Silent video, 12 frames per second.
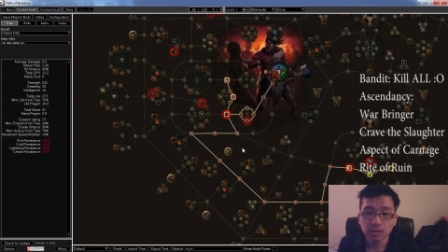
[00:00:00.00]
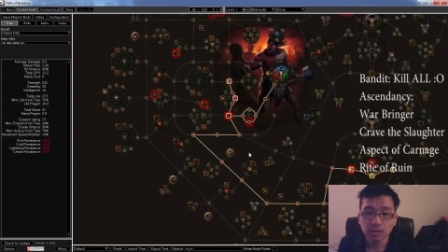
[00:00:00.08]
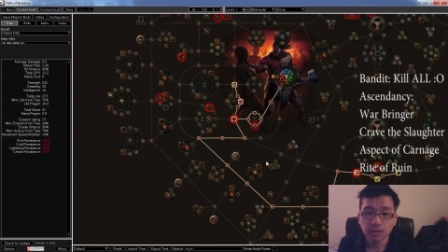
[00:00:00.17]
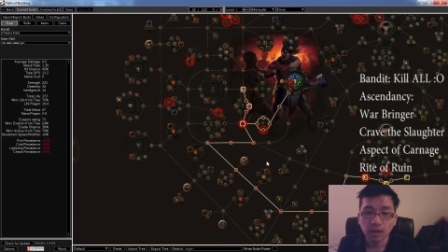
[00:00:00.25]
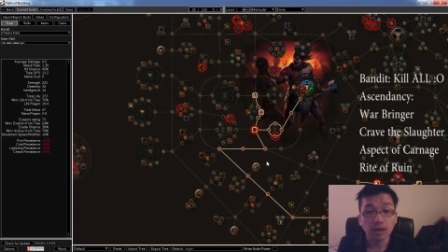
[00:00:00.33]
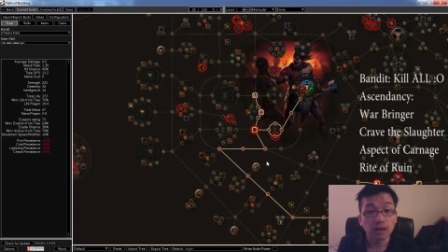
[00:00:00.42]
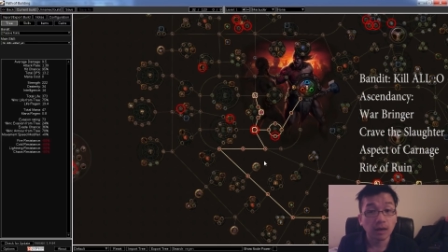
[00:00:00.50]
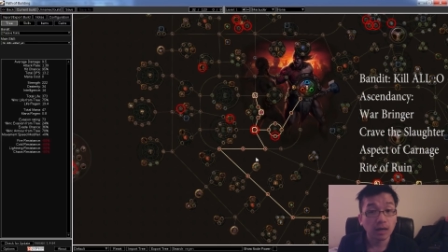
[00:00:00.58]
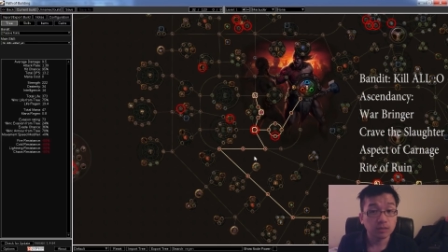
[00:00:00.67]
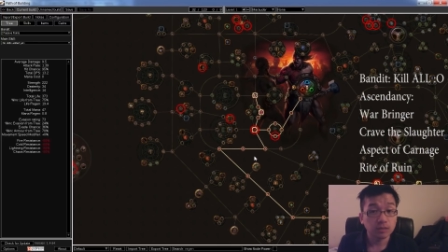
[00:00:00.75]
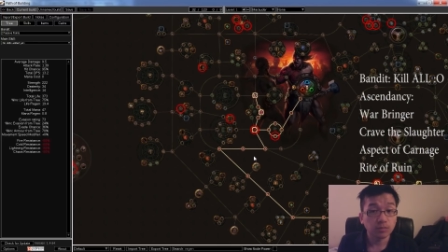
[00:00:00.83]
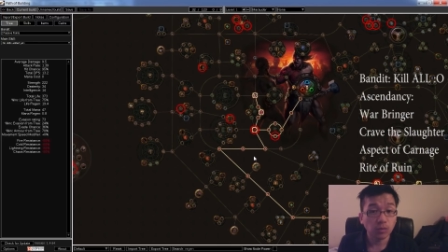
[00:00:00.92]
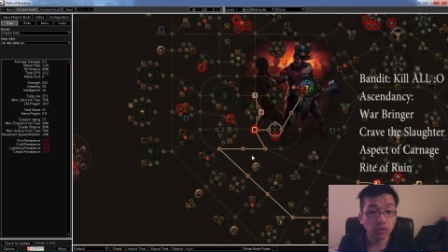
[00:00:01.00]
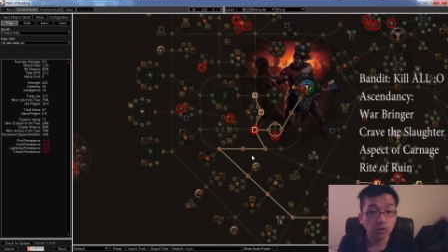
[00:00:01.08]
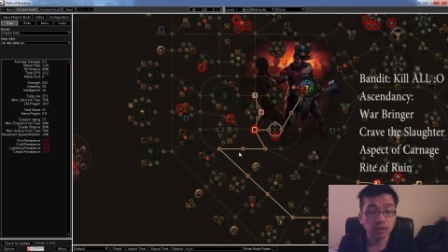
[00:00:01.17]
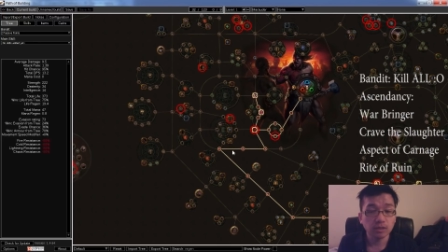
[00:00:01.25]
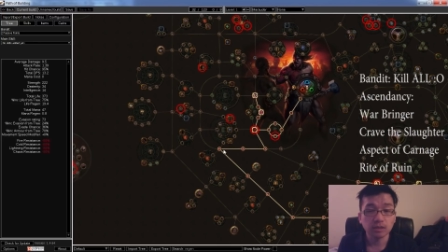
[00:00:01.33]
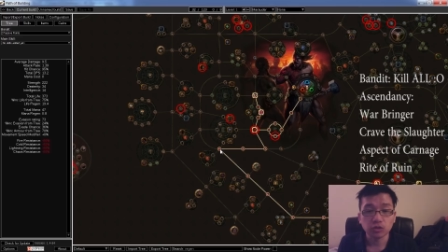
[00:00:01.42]
Uh, at this
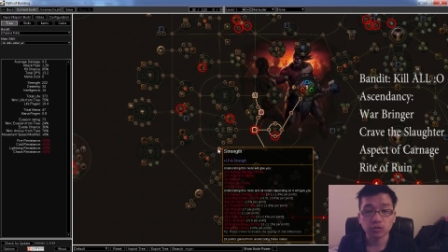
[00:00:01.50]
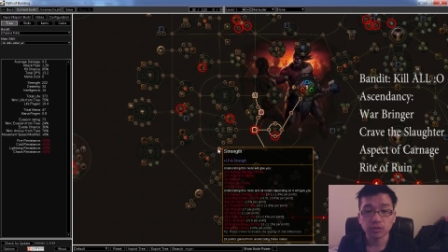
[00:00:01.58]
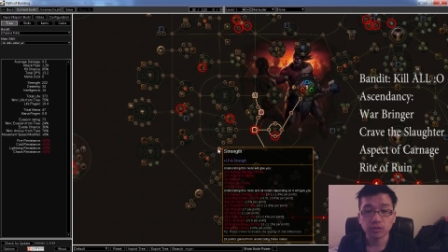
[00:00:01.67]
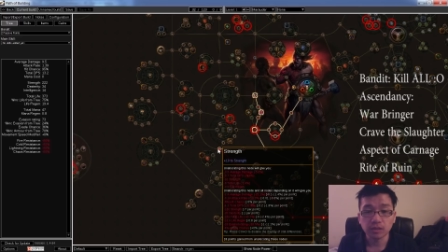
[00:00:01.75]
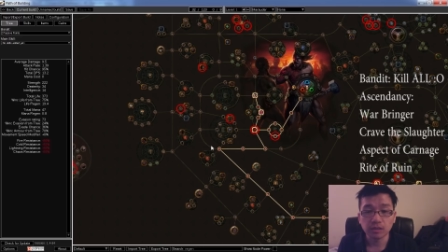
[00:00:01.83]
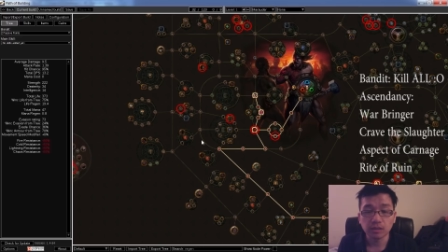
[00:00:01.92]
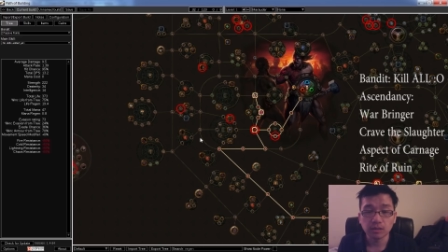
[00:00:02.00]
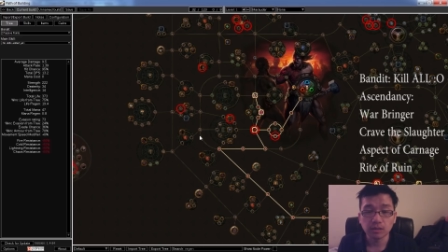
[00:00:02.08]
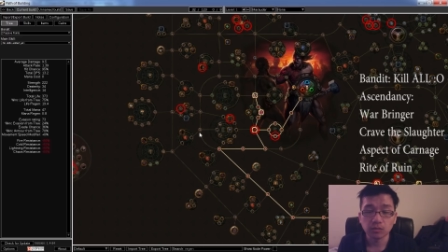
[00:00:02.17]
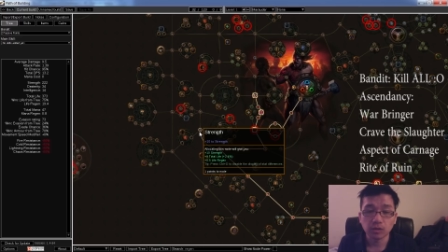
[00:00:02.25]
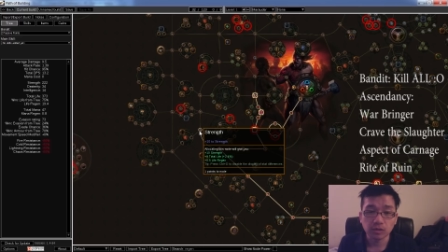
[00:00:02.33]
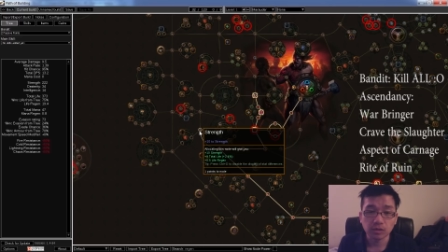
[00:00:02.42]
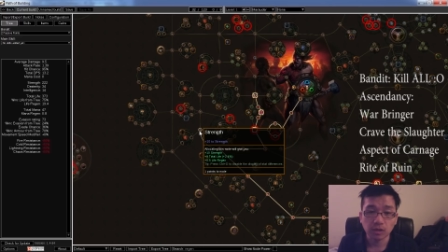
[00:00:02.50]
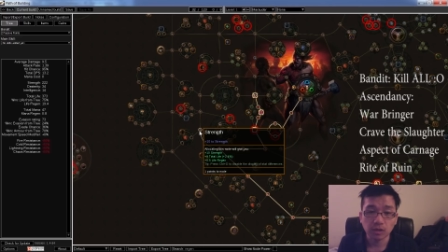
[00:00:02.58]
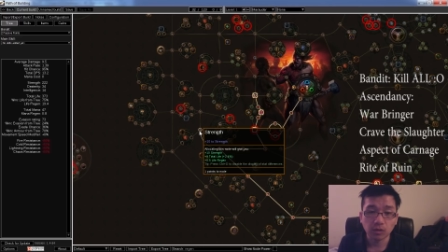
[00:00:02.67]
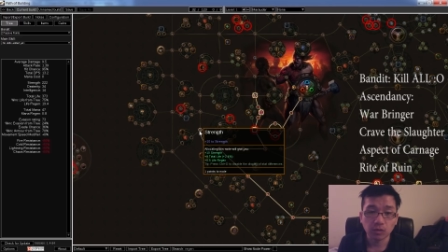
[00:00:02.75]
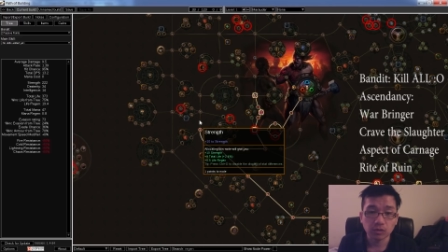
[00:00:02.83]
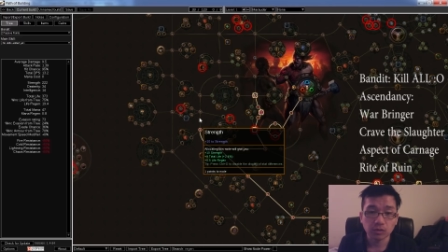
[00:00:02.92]
point, the tree, you want to
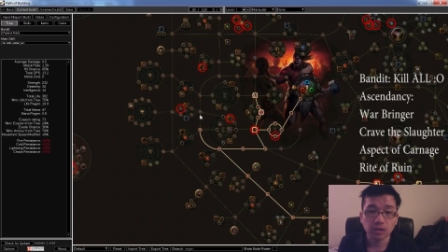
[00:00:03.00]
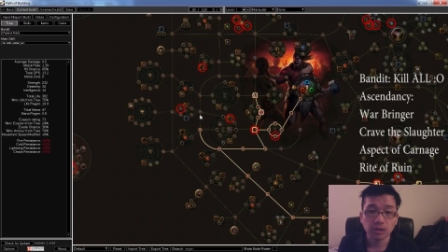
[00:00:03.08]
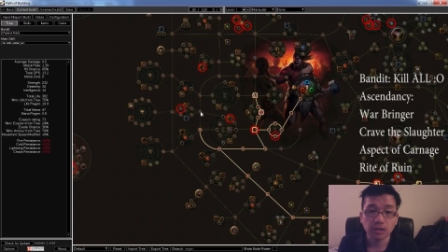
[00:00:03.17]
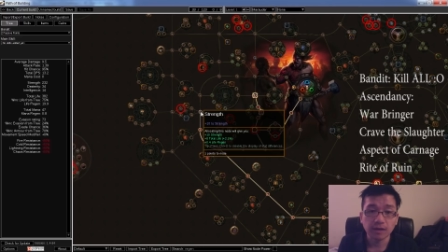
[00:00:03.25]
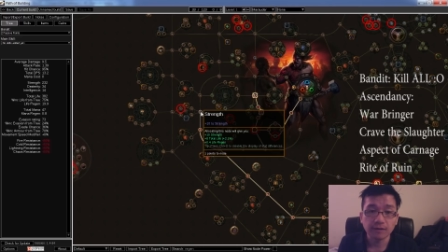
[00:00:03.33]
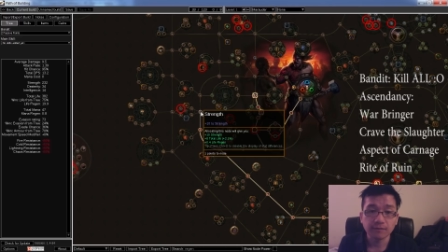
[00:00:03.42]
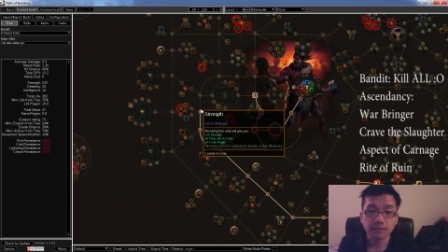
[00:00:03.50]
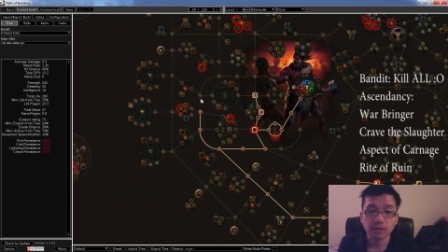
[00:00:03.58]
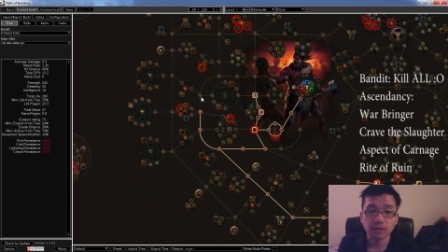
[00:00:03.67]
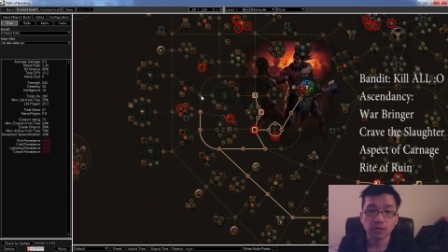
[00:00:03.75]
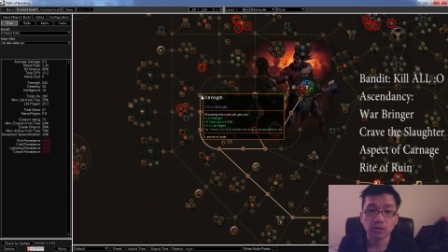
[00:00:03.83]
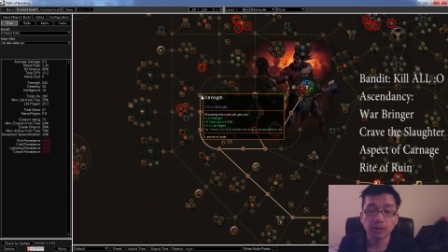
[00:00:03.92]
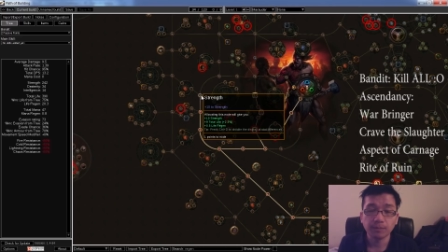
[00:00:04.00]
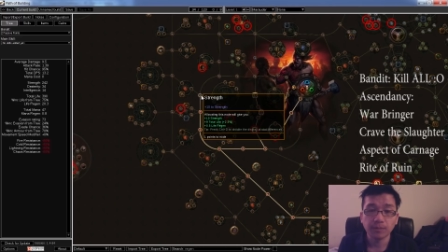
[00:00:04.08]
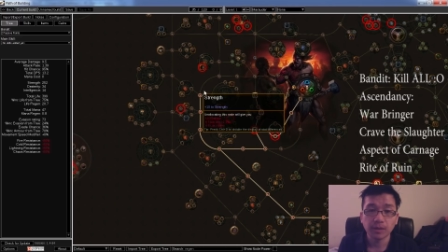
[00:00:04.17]
go to the left, go up,